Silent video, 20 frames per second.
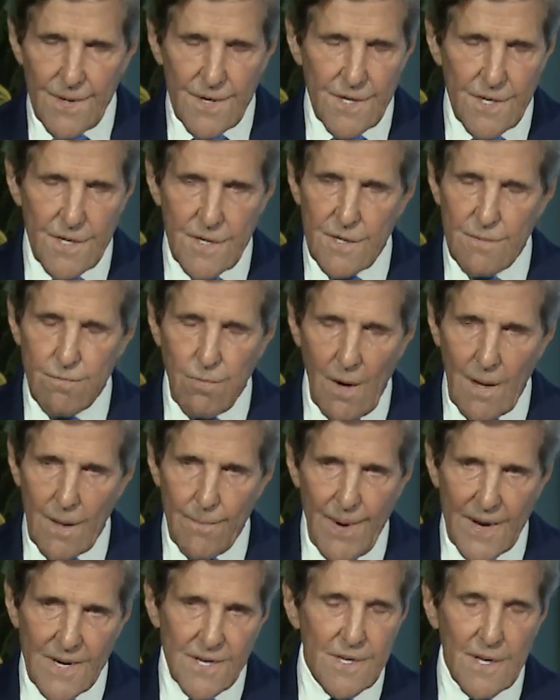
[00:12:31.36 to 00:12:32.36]
this is one of
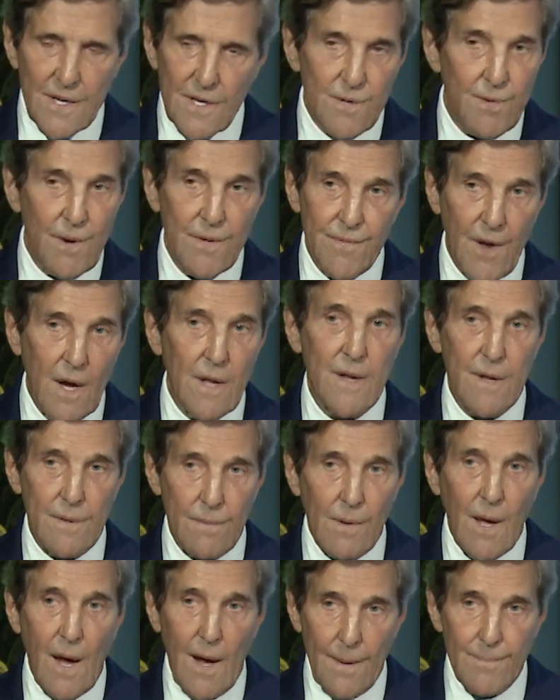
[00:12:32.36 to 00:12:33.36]
the best things we've done
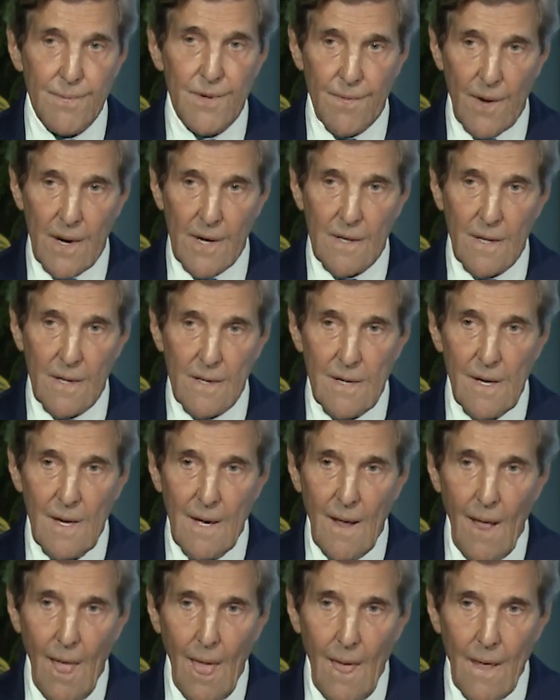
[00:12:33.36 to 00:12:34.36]
at COPS, frankly,
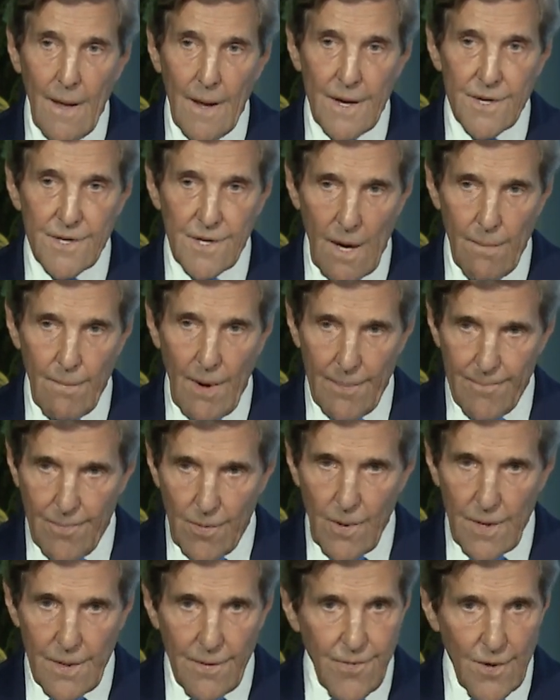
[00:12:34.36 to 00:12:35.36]
is come up
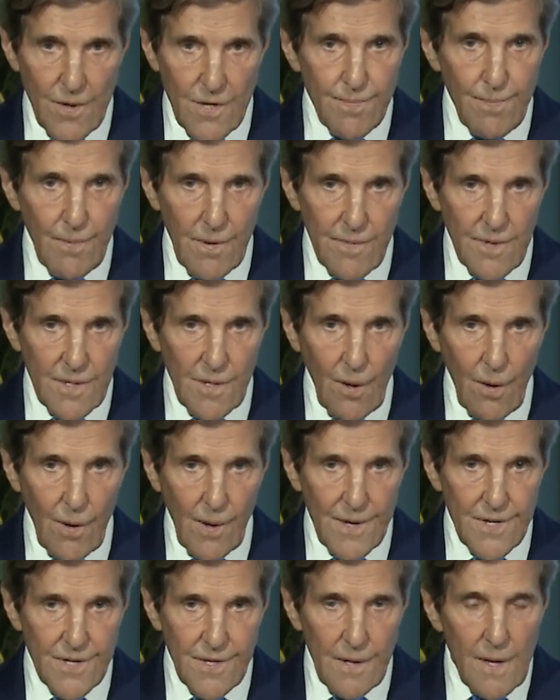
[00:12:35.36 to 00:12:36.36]
with the First Movers
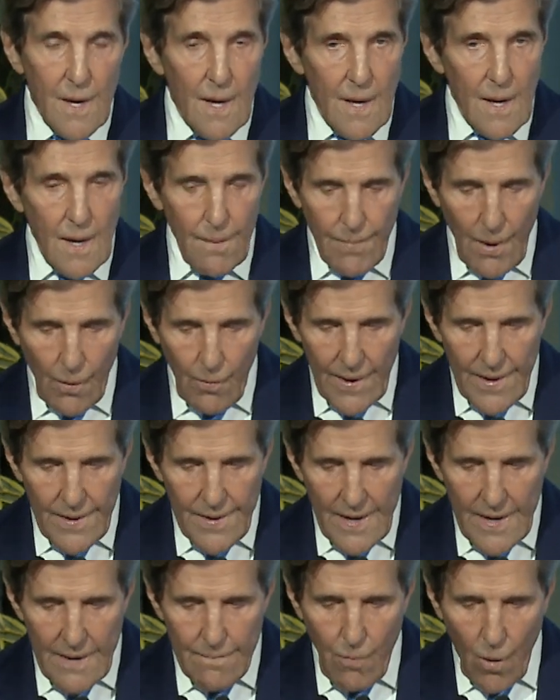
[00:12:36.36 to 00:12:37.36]
Coalition. But we
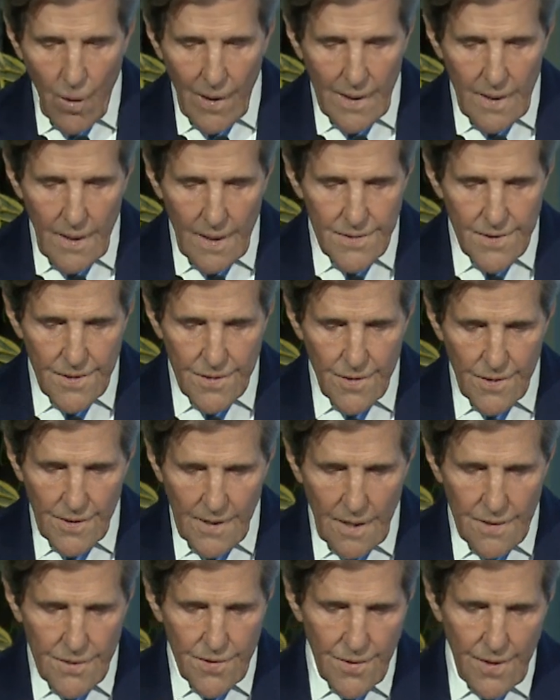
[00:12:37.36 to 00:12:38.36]
need more country,
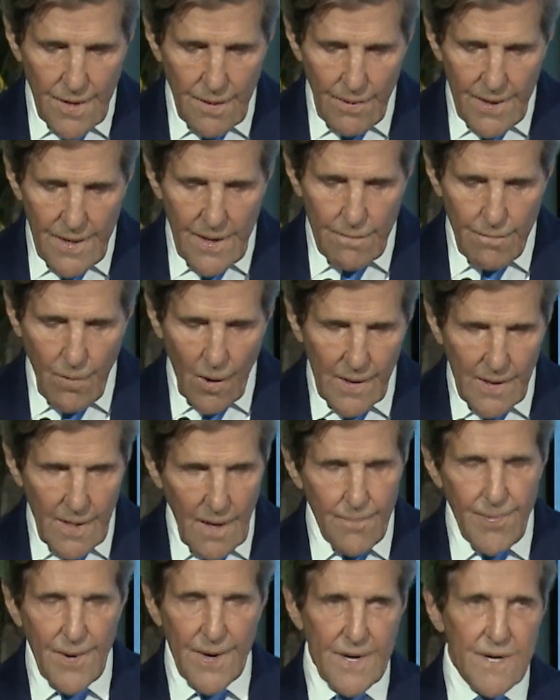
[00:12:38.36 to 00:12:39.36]
country we need more
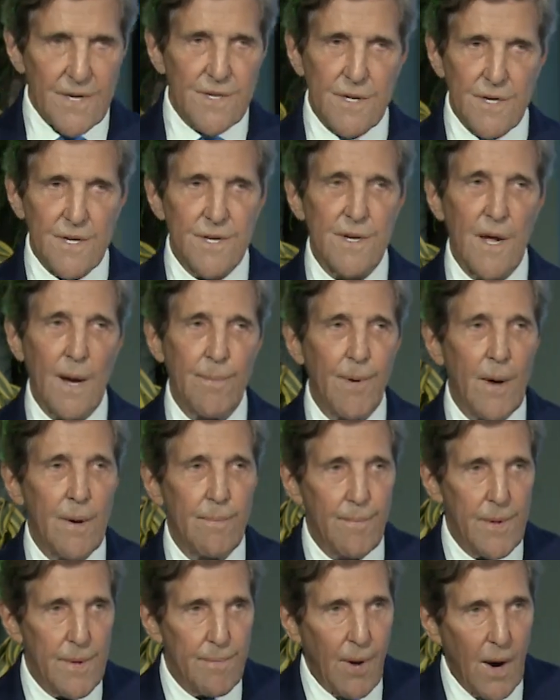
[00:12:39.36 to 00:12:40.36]
companies to step
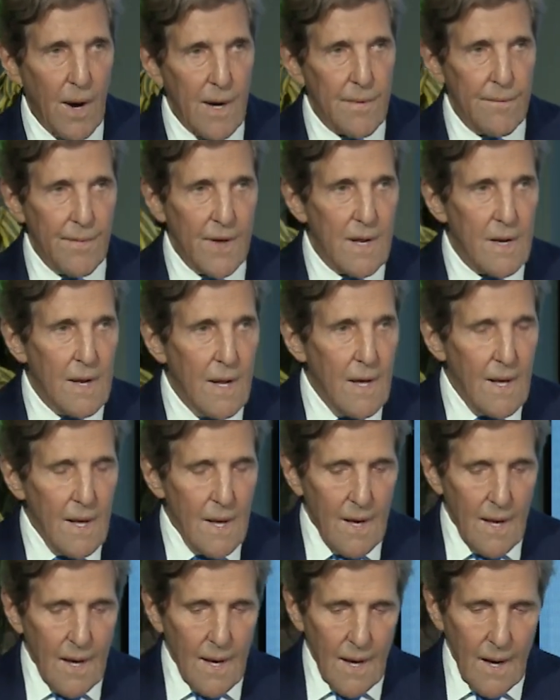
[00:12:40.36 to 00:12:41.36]
up, be part of it.
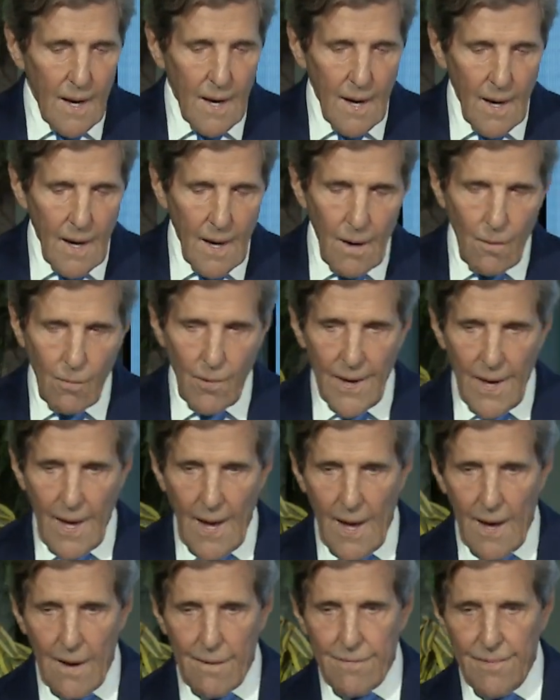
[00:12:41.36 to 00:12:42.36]
Uh, we
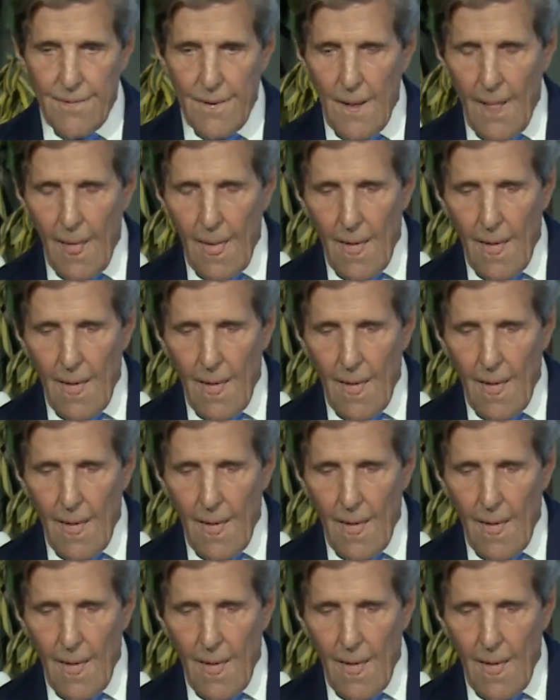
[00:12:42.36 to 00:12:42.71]
have,